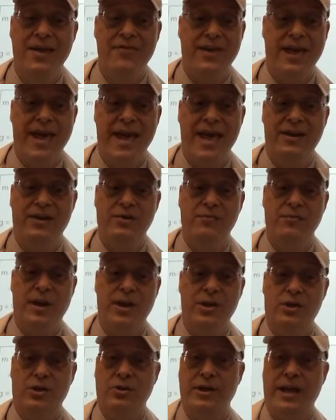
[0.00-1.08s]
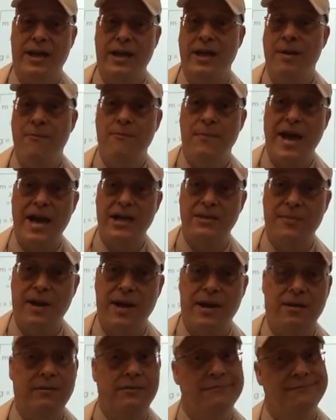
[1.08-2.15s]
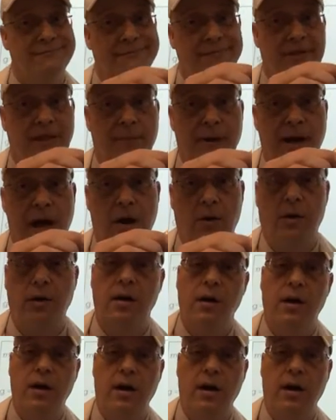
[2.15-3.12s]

They had to make sure they maxed out the power